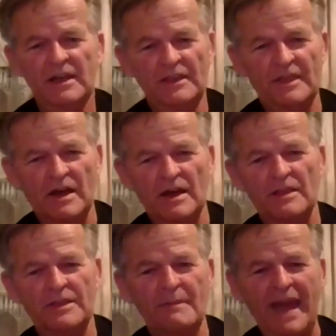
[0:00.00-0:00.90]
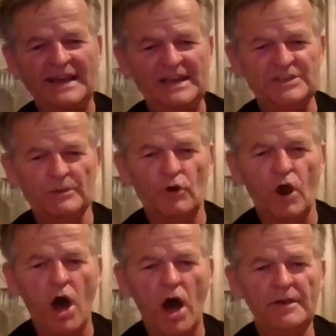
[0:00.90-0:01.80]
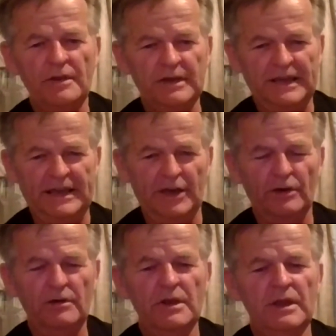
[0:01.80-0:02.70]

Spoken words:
the magnesium rod here